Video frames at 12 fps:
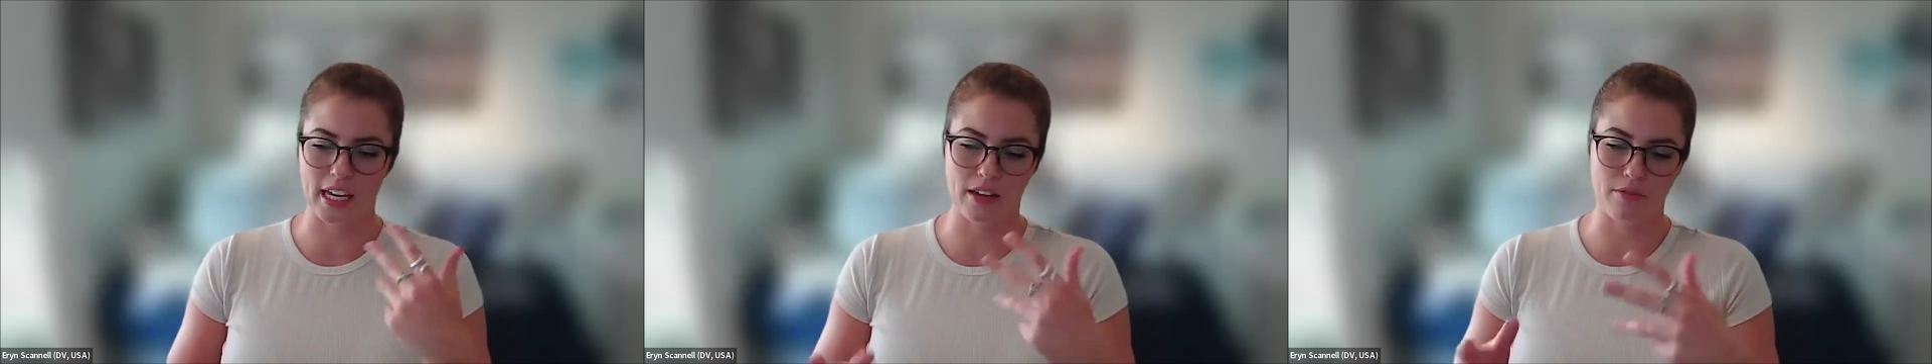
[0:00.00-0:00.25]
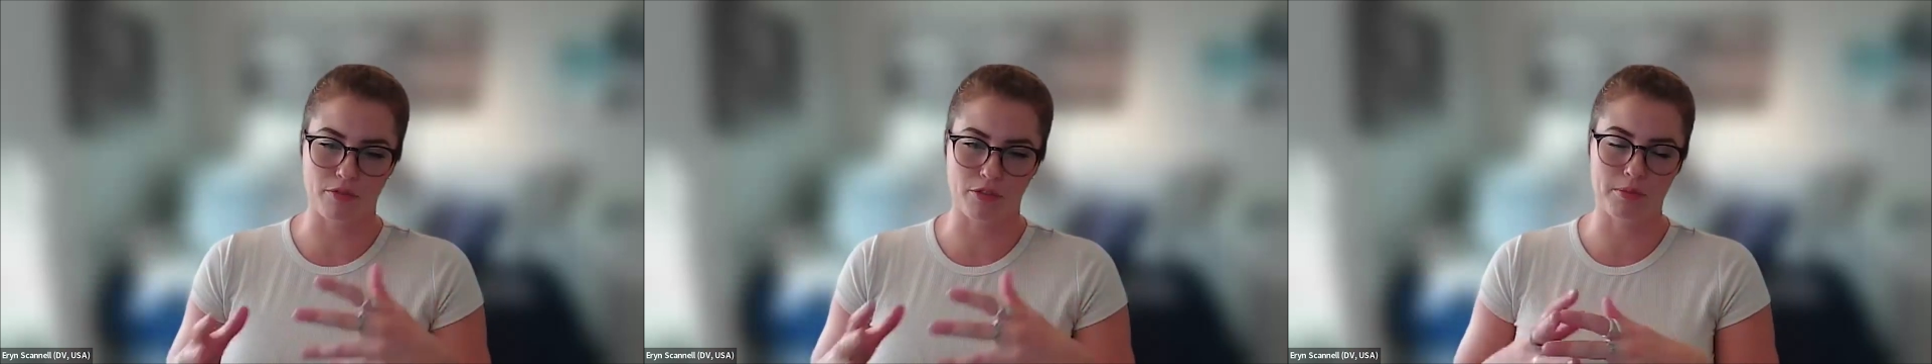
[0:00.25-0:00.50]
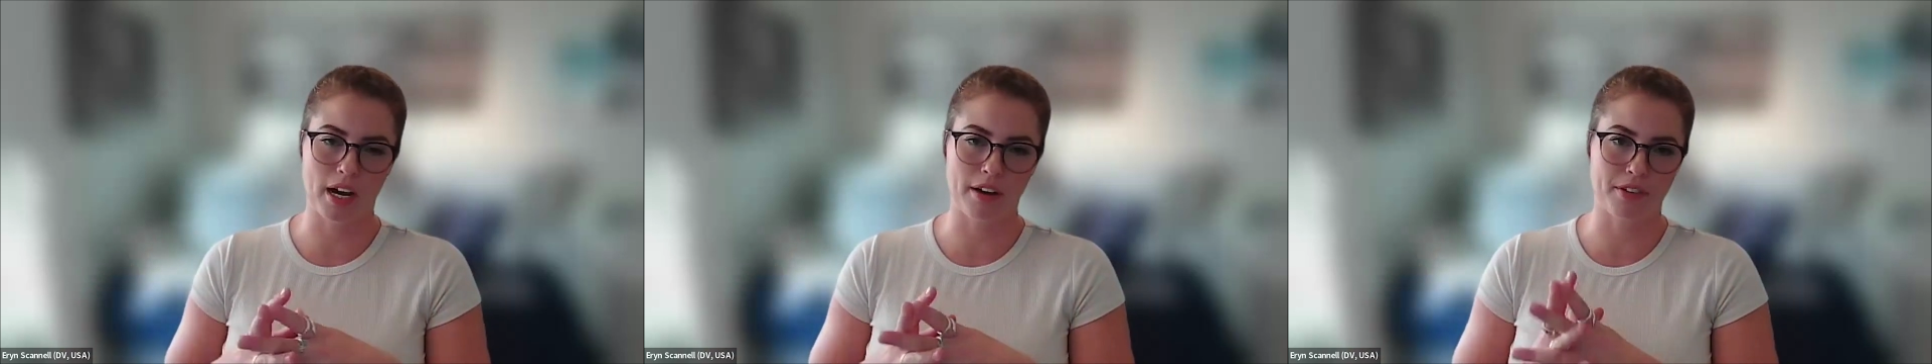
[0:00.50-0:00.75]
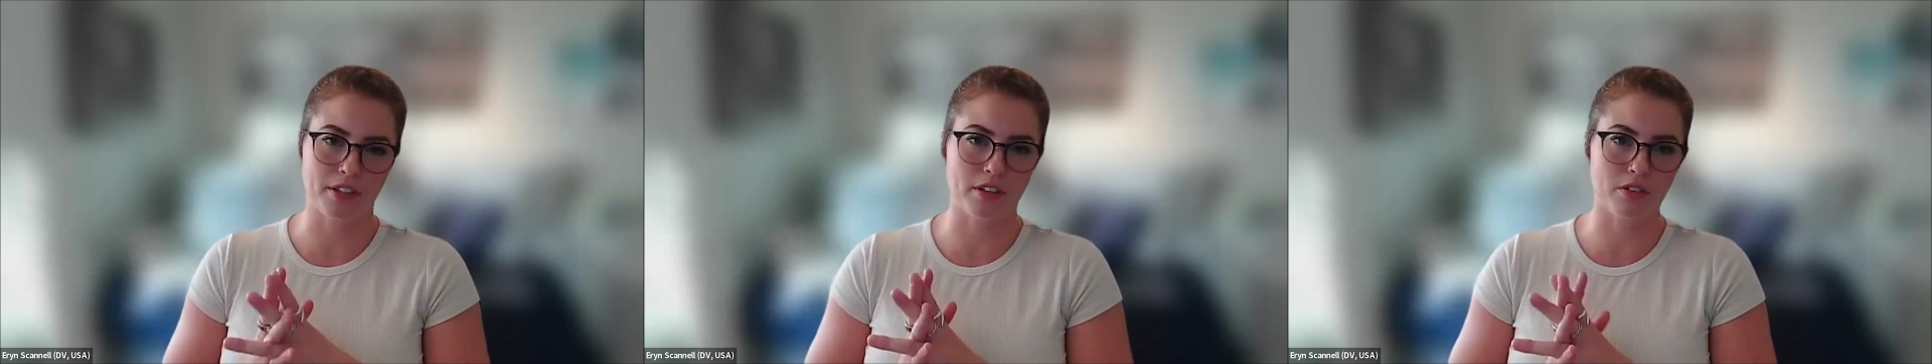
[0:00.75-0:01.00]
came from
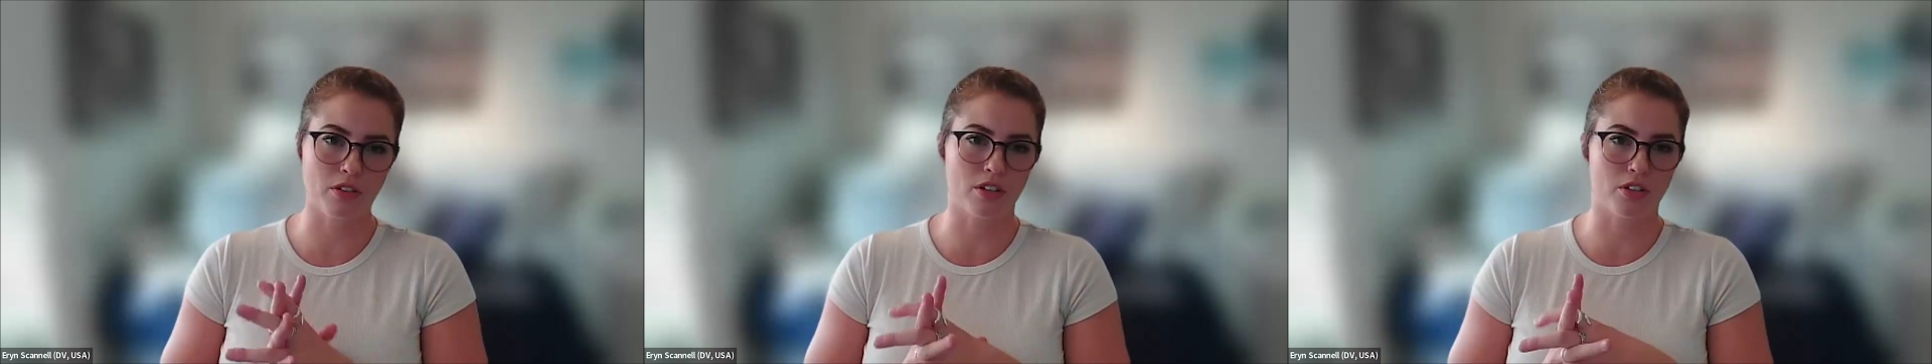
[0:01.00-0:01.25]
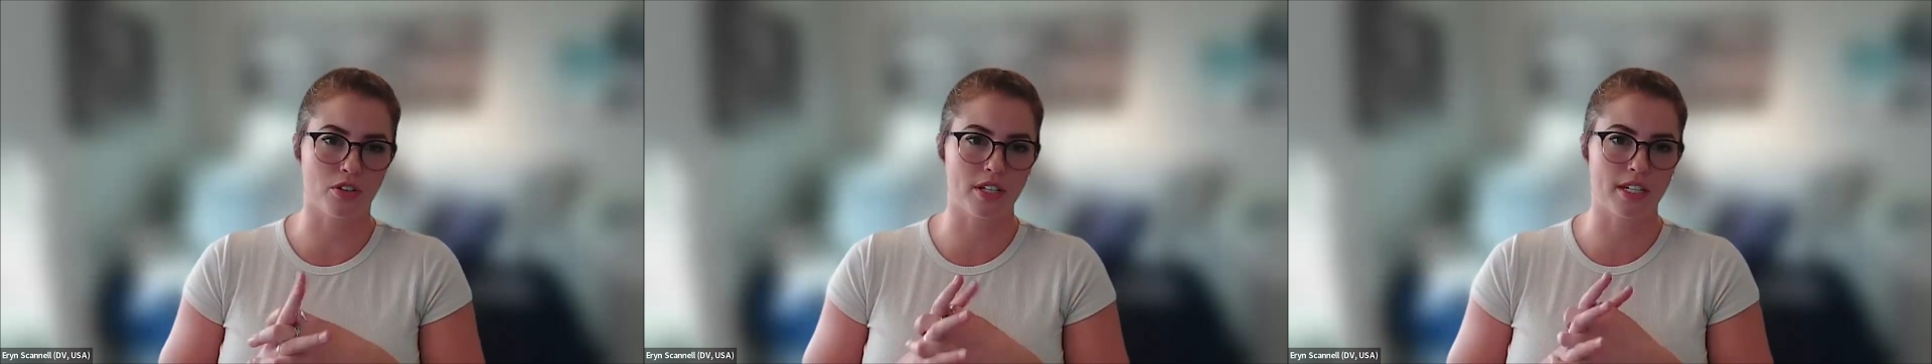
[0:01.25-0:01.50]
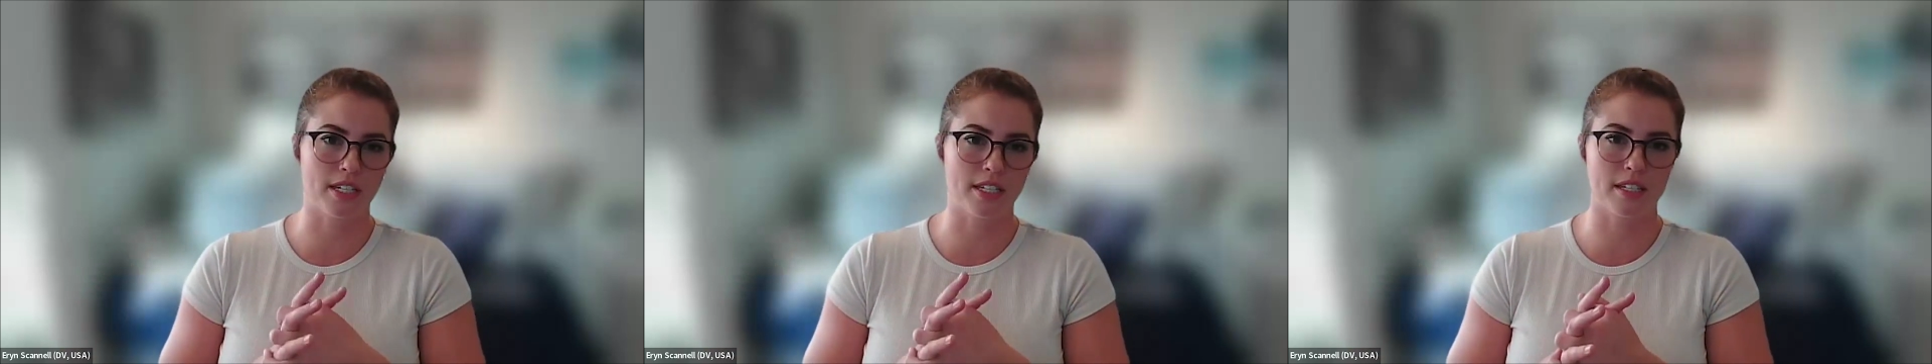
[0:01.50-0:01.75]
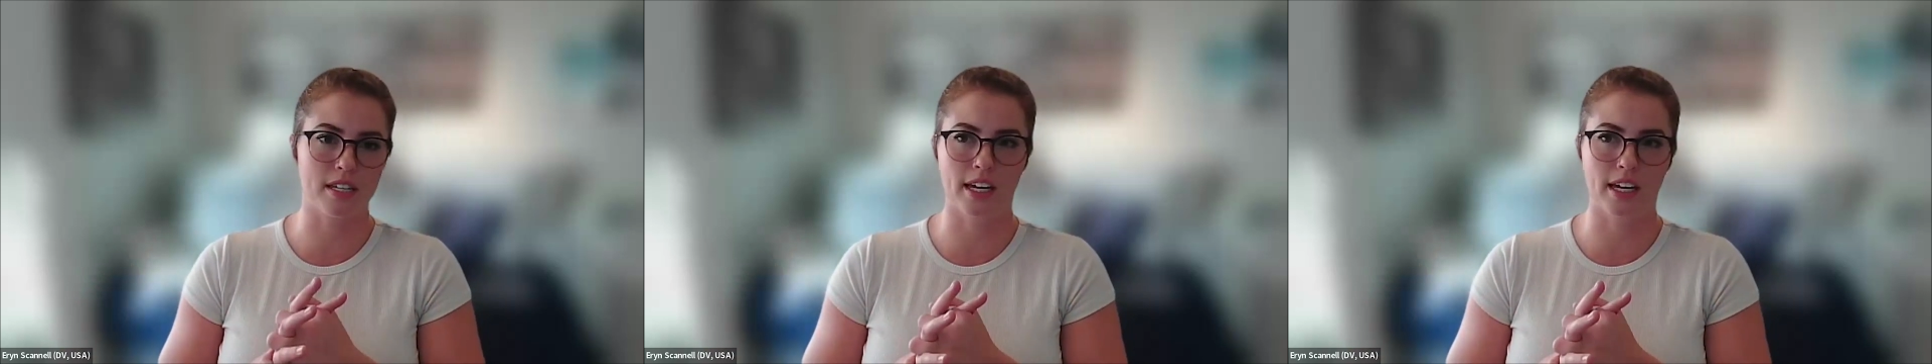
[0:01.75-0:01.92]
having those injuries.